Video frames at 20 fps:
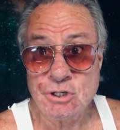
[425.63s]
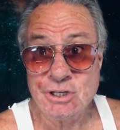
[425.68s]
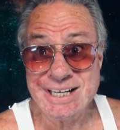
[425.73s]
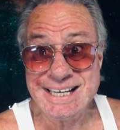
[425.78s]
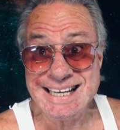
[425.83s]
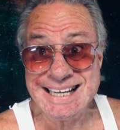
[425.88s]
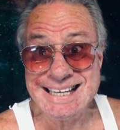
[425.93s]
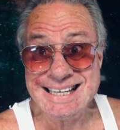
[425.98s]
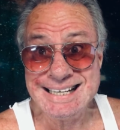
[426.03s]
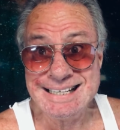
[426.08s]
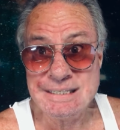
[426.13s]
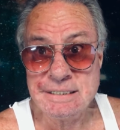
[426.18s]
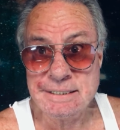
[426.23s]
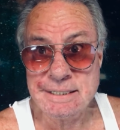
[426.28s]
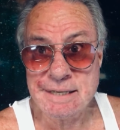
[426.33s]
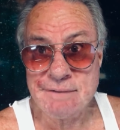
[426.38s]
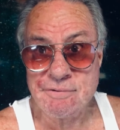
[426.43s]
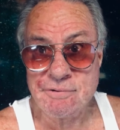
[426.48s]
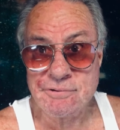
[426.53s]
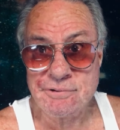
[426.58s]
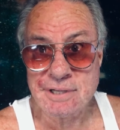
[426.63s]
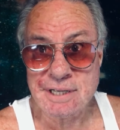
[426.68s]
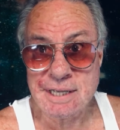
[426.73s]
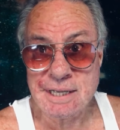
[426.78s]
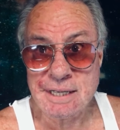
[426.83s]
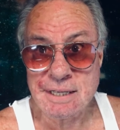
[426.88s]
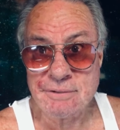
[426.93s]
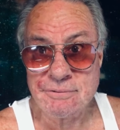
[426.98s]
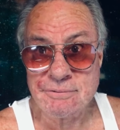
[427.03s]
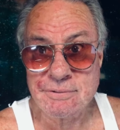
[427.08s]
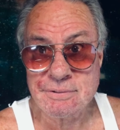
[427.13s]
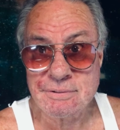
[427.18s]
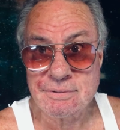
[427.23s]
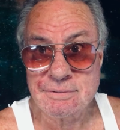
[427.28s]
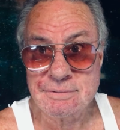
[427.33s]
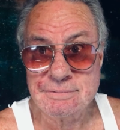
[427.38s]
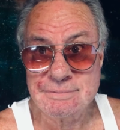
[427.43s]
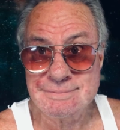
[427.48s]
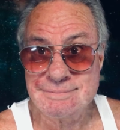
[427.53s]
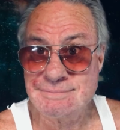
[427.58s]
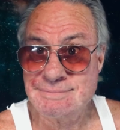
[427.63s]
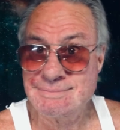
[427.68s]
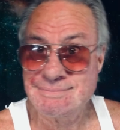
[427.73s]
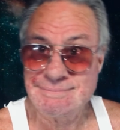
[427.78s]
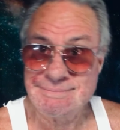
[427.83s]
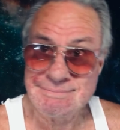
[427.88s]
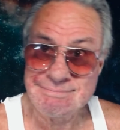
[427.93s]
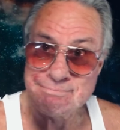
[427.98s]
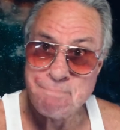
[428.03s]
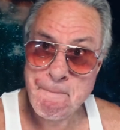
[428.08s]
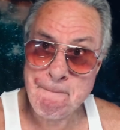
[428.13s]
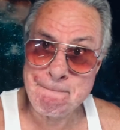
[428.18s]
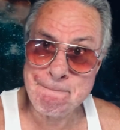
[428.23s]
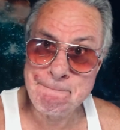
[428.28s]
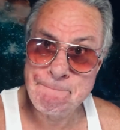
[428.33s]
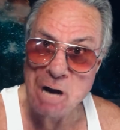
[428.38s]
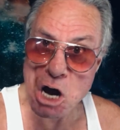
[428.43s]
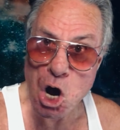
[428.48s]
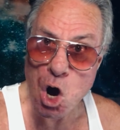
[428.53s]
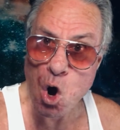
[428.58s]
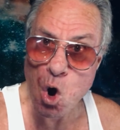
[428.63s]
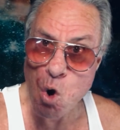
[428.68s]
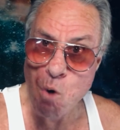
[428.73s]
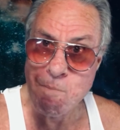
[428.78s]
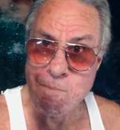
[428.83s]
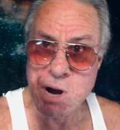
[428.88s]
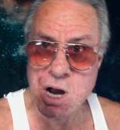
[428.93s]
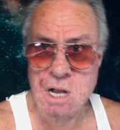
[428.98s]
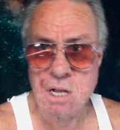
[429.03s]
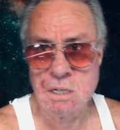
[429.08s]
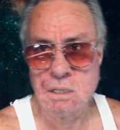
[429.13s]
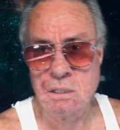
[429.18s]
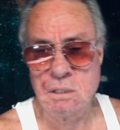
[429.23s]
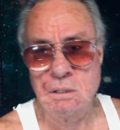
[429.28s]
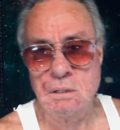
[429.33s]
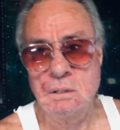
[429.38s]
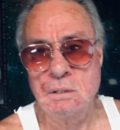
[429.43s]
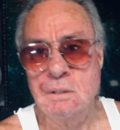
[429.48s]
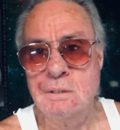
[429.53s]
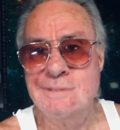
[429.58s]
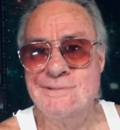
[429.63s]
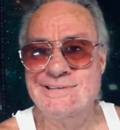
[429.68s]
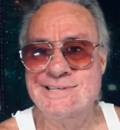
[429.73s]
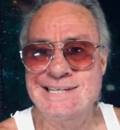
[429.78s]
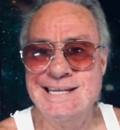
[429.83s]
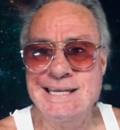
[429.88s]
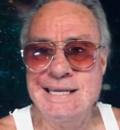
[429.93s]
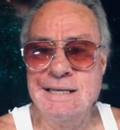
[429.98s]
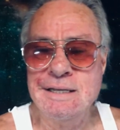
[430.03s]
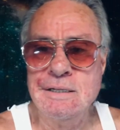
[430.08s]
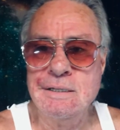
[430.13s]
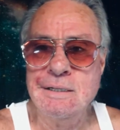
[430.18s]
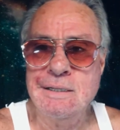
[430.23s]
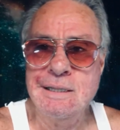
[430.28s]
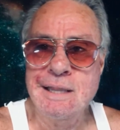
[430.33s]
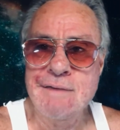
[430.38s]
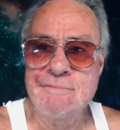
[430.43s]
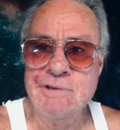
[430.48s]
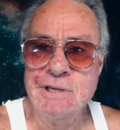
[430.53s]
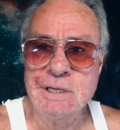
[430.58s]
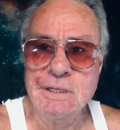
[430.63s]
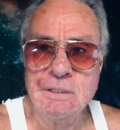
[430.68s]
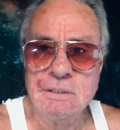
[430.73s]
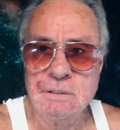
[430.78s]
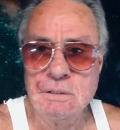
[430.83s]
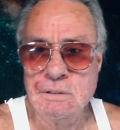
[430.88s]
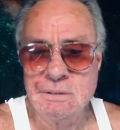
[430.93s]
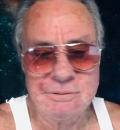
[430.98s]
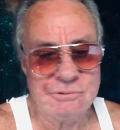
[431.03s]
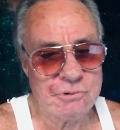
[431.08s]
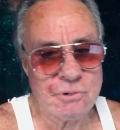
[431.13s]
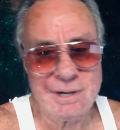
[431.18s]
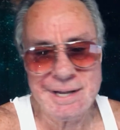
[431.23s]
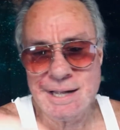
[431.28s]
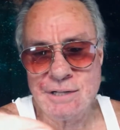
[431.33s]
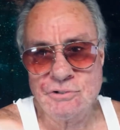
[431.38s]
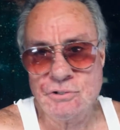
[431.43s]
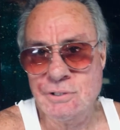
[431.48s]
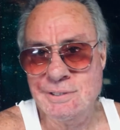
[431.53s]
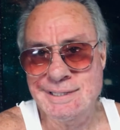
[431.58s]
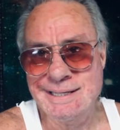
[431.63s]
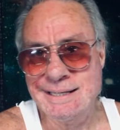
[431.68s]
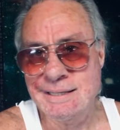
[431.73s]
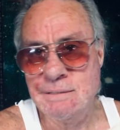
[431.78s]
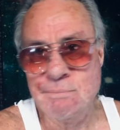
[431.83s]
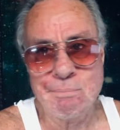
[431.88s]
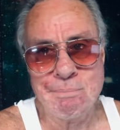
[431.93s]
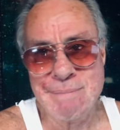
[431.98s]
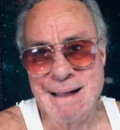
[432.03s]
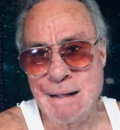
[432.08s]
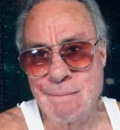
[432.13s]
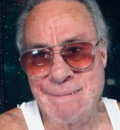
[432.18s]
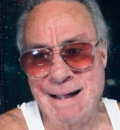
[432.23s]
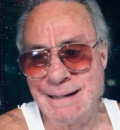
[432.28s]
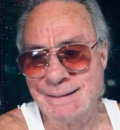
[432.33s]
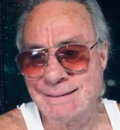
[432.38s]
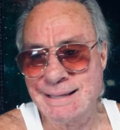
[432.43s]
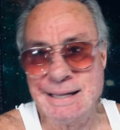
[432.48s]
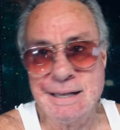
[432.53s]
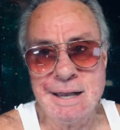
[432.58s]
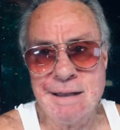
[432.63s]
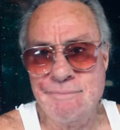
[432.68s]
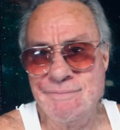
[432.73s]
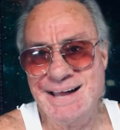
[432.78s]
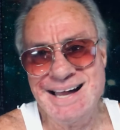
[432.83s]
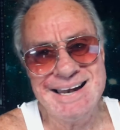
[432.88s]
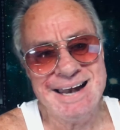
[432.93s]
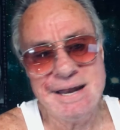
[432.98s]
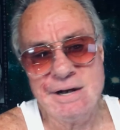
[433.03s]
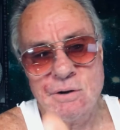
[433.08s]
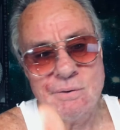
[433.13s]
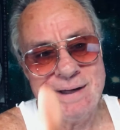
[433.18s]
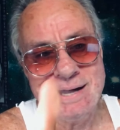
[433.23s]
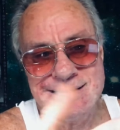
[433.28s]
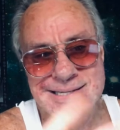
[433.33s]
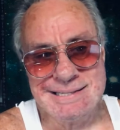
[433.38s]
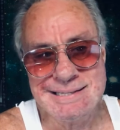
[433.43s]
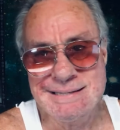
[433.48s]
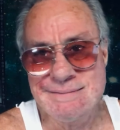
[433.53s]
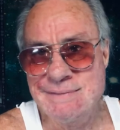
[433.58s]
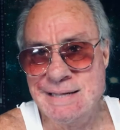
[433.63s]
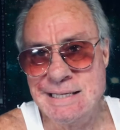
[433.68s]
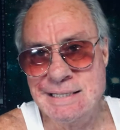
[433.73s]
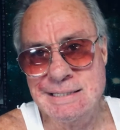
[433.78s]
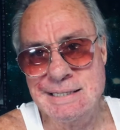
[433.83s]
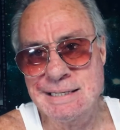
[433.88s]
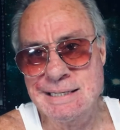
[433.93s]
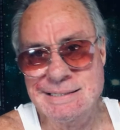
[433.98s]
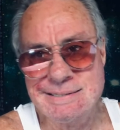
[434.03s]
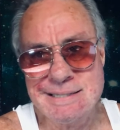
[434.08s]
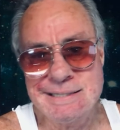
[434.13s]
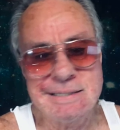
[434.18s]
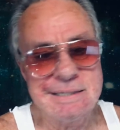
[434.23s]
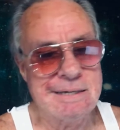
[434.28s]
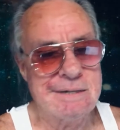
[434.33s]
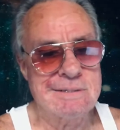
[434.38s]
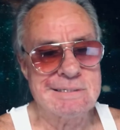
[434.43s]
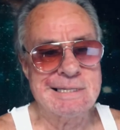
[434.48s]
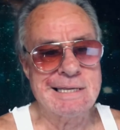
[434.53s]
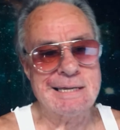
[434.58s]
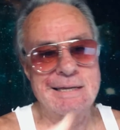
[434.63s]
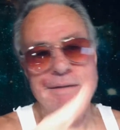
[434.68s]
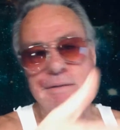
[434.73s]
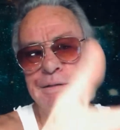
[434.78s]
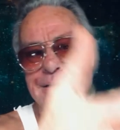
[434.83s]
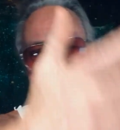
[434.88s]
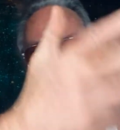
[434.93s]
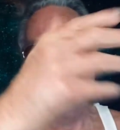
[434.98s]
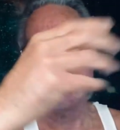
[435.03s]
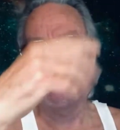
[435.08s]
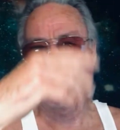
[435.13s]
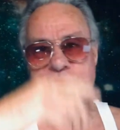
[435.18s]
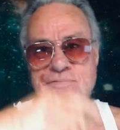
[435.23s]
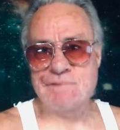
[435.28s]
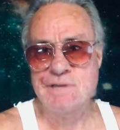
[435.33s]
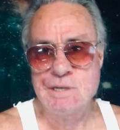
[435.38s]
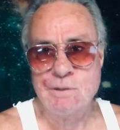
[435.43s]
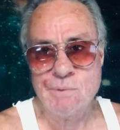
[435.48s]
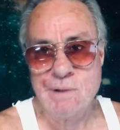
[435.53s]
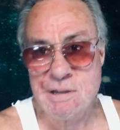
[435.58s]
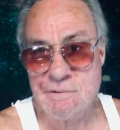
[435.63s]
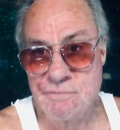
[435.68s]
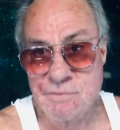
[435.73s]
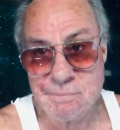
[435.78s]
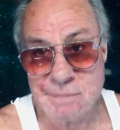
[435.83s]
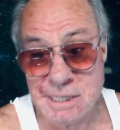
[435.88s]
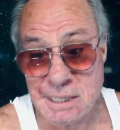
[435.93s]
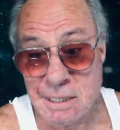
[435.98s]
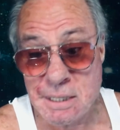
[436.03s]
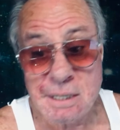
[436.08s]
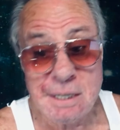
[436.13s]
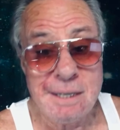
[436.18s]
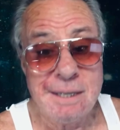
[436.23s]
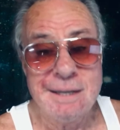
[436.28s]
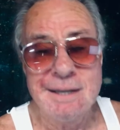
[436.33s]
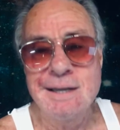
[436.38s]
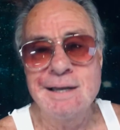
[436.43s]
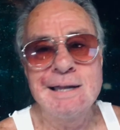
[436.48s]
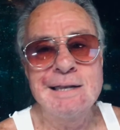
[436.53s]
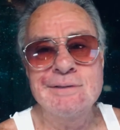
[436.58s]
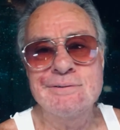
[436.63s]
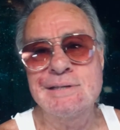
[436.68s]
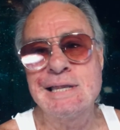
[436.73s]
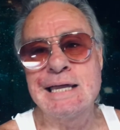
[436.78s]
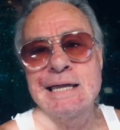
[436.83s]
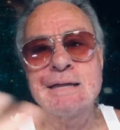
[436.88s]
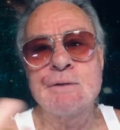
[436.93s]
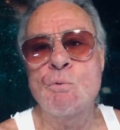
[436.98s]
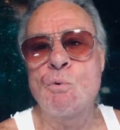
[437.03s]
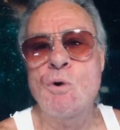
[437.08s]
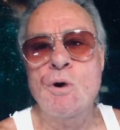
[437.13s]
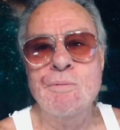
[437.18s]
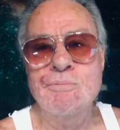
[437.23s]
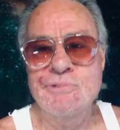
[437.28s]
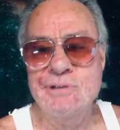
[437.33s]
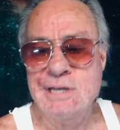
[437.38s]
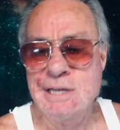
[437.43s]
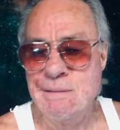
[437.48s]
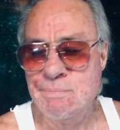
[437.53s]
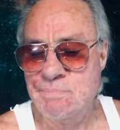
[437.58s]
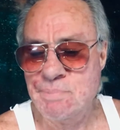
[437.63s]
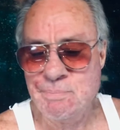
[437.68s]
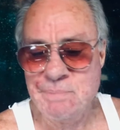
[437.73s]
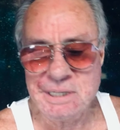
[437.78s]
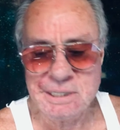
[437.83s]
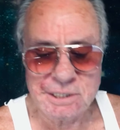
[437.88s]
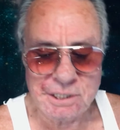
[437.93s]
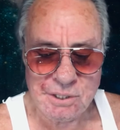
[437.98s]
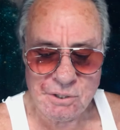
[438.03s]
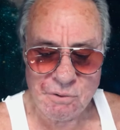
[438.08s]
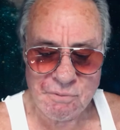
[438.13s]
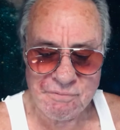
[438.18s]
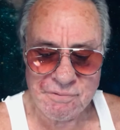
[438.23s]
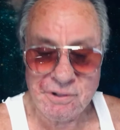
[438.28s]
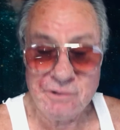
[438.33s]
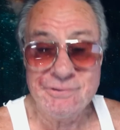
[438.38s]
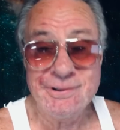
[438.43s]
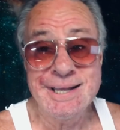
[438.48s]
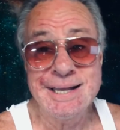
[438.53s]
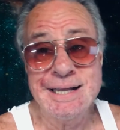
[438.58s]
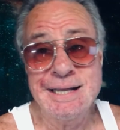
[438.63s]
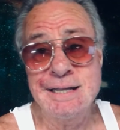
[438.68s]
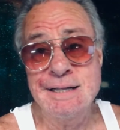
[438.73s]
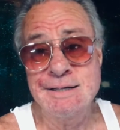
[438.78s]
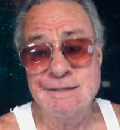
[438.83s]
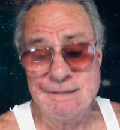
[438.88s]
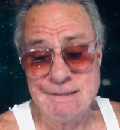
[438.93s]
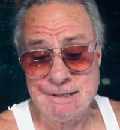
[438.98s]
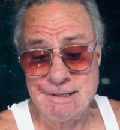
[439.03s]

I'm going to kick the devil's ass. Boom! See ya. Love ya. Sorry, I'll turn the mic thing off. I, I, don't know. I just leave that thing sitting there. It's like a couple of feet away from me. I just like it. Warms it up a bit. You know, feels like a